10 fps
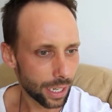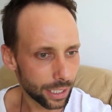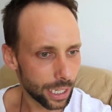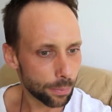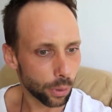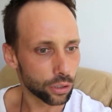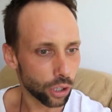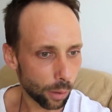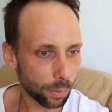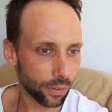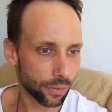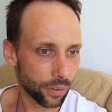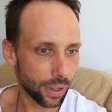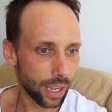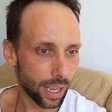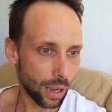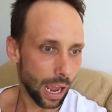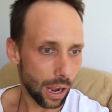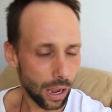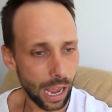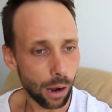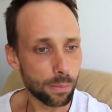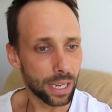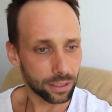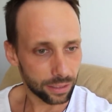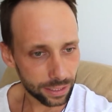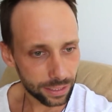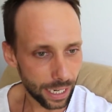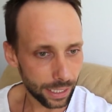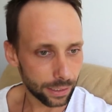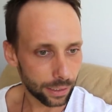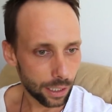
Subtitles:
keep on top of our mental state.